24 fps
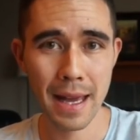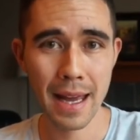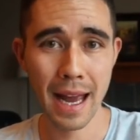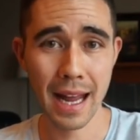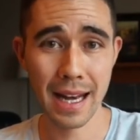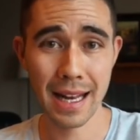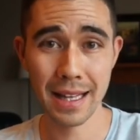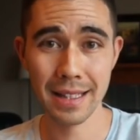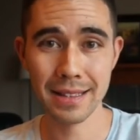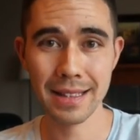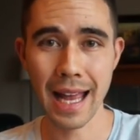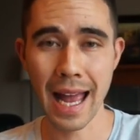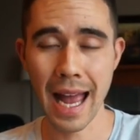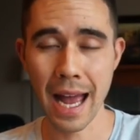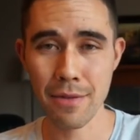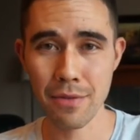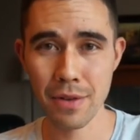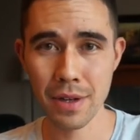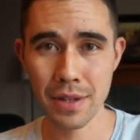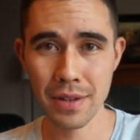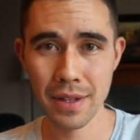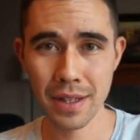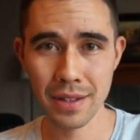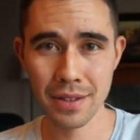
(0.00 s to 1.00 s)
and has
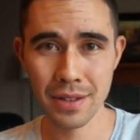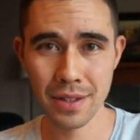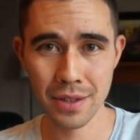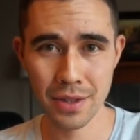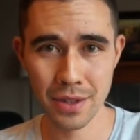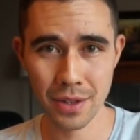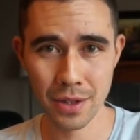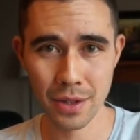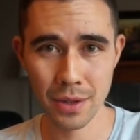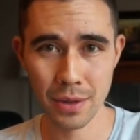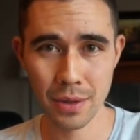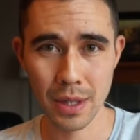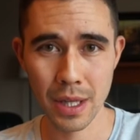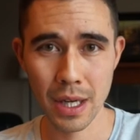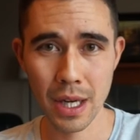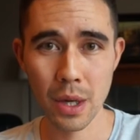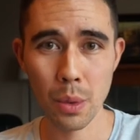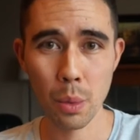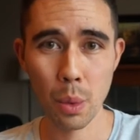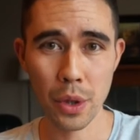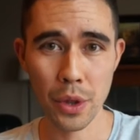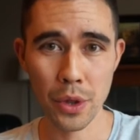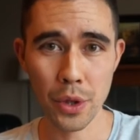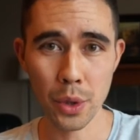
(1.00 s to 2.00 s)
everything to do
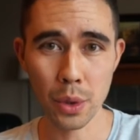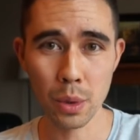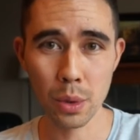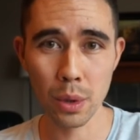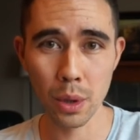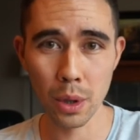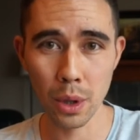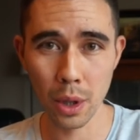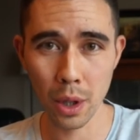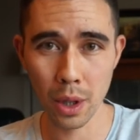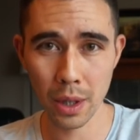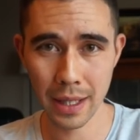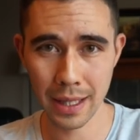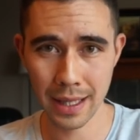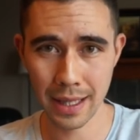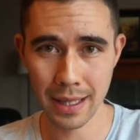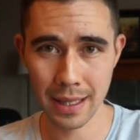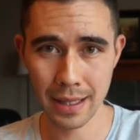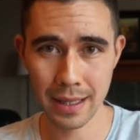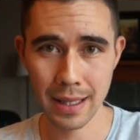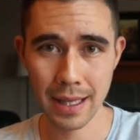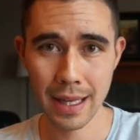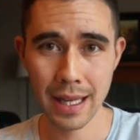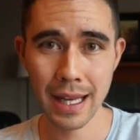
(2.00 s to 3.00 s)
with you
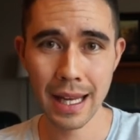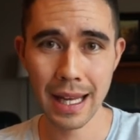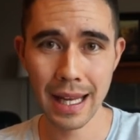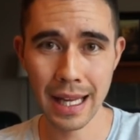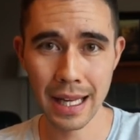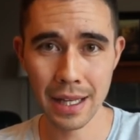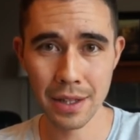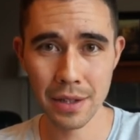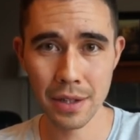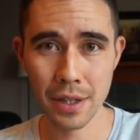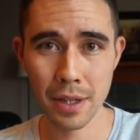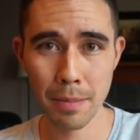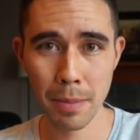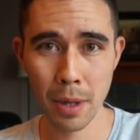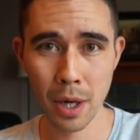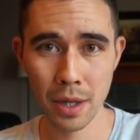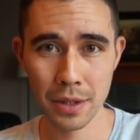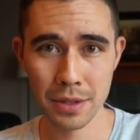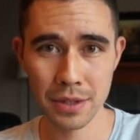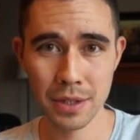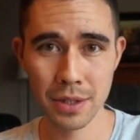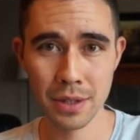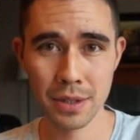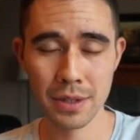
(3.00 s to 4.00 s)
looking into the
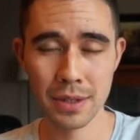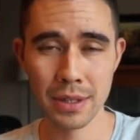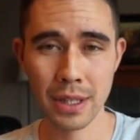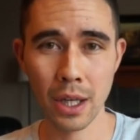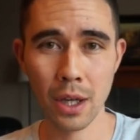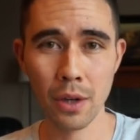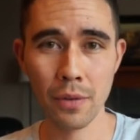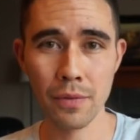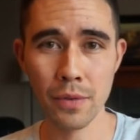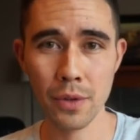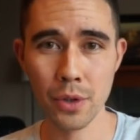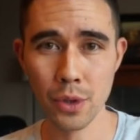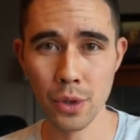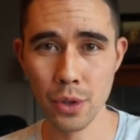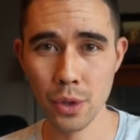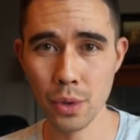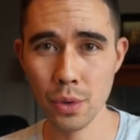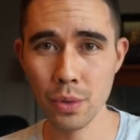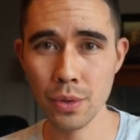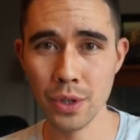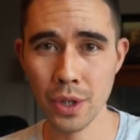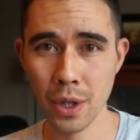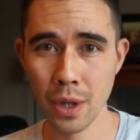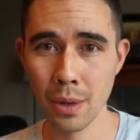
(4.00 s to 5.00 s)
parts of yourself
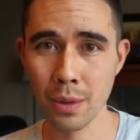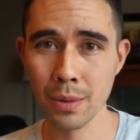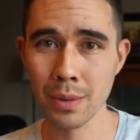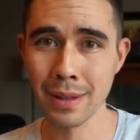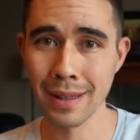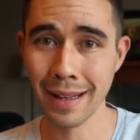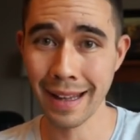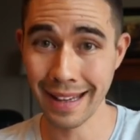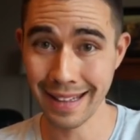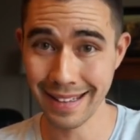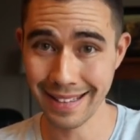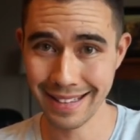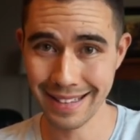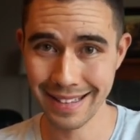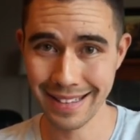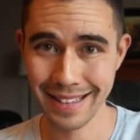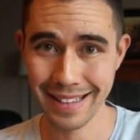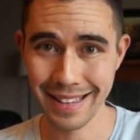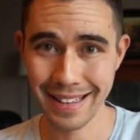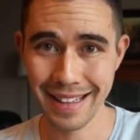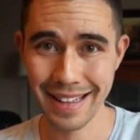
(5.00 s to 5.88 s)
you don't like